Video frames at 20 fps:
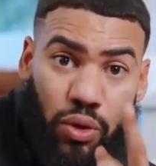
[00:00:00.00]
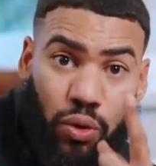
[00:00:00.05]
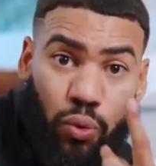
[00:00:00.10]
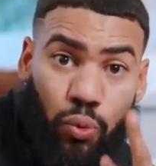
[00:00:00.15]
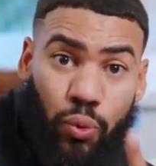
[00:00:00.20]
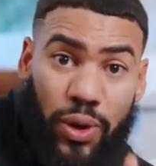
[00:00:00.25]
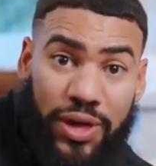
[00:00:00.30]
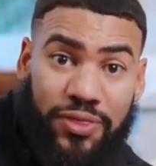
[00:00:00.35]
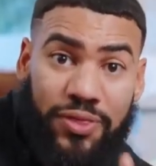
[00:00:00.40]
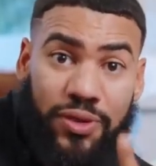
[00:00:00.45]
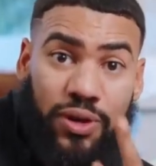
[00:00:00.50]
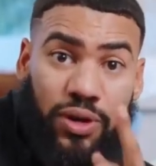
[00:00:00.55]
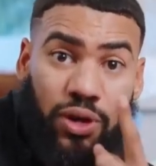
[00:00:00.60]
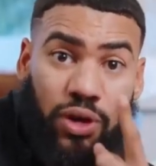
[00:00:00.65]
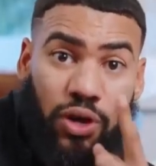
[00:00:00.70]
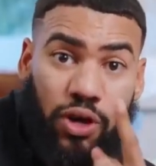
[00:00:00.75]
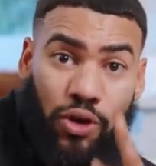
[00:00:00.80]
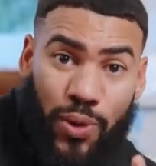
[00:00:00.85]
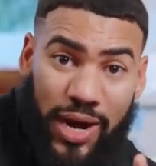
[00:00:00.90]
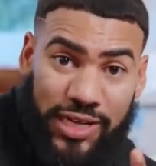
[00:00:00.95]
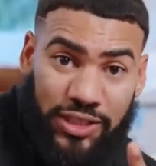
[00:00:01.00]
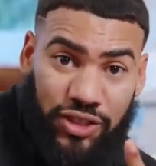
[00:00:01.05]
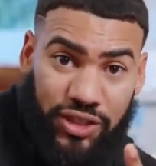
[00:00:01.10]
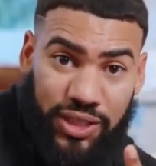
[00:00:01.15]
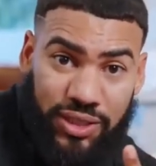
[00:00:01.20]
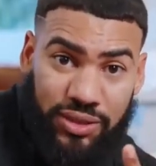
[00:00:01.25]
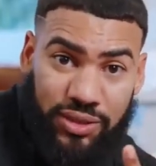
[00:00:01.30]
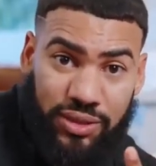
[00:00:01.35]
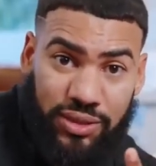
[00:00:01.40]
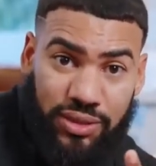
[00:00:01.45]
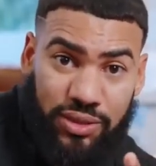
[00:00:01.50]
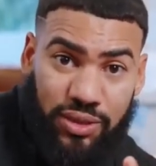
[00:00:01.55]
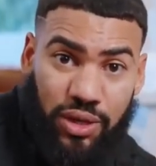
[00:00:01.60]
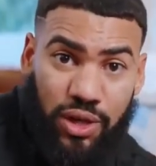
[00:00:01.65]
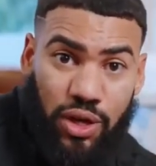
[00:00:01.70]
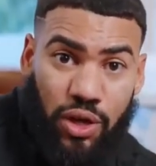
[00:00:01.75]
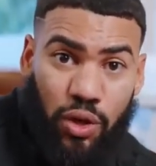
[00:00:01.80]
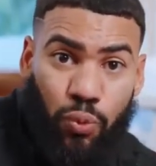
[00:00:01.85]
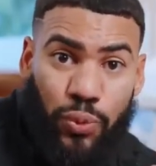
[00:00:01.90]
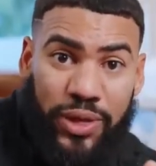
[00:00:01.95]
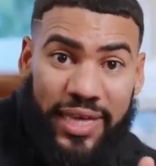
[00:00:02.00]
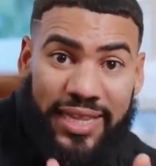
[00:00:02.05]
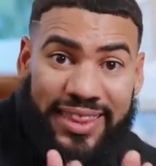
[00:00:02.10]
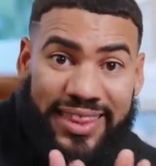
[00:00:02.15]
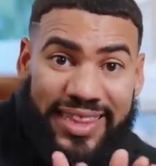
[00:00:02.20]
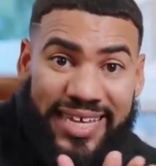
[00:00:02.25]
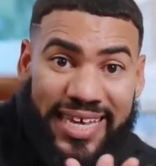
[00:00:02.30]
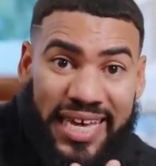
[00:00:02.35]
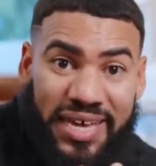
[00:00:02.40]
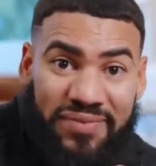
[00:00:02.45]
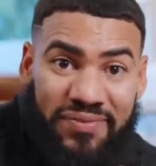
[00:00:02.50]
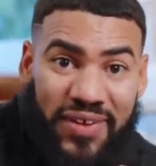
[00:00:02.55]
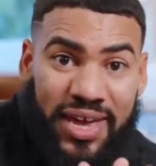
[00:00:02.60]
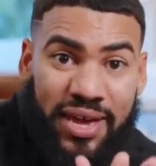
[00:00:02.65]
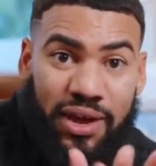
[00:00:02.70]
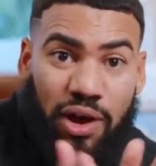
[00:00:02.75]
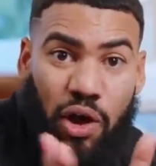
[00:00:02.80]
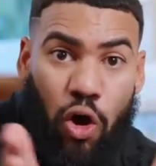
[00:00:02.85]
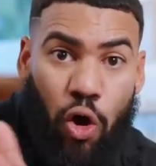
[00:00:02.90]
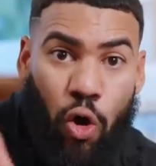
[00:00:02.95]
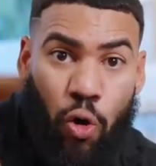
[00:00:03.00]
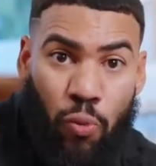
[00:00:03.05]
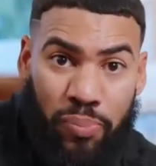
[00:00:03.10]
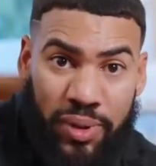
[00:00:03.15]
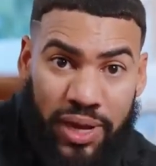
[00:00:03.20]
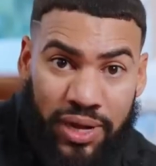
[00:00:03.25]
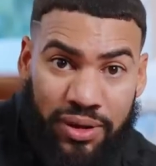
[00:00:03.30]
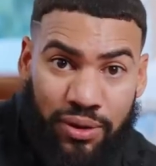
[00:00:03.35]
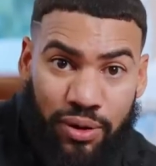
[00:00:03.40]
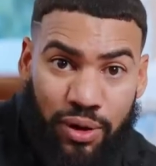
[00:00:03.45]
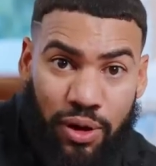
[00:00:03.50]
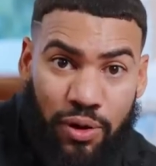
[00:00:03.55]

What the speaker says: With questions, we leave it open